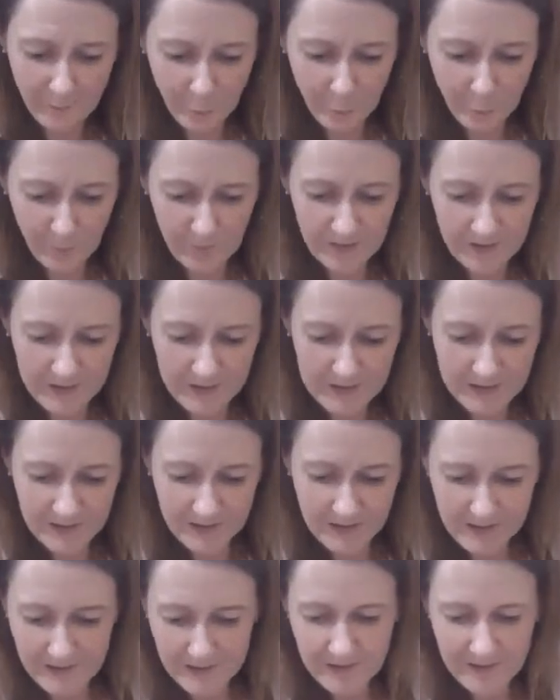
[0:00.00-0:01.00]
4
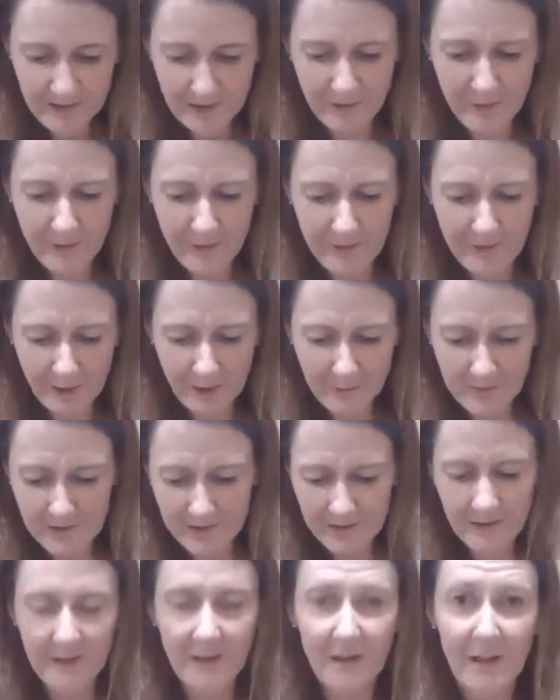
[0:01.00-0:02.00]
pieces, I think I'm
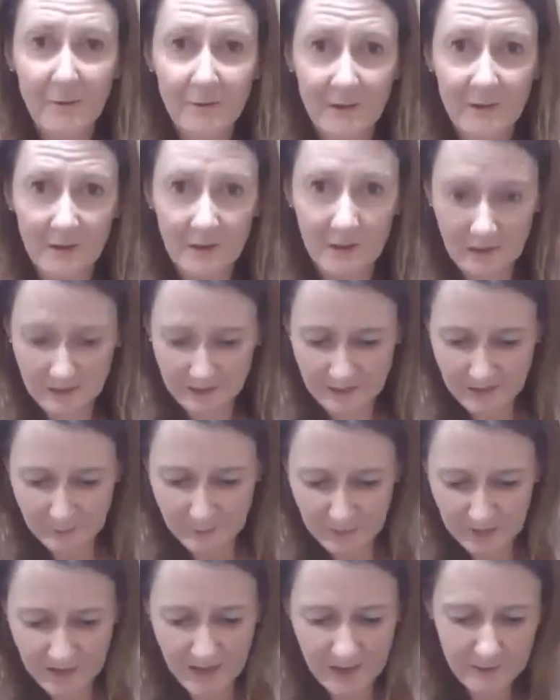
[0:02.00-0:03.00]
just going to have to tip
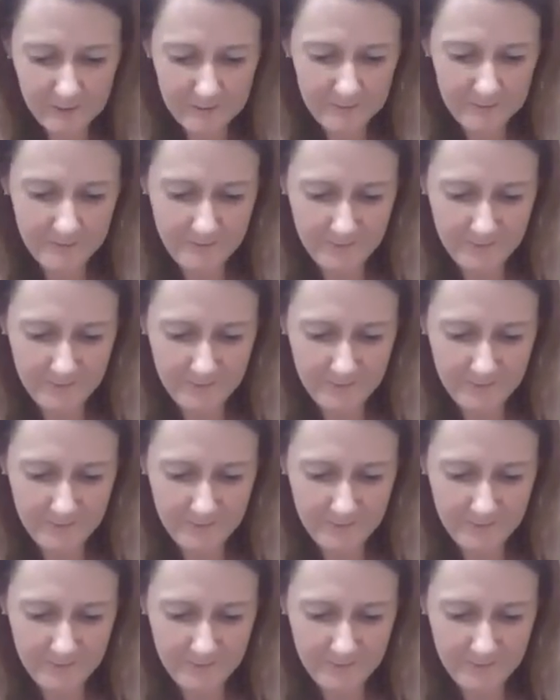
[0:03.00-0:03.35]
it out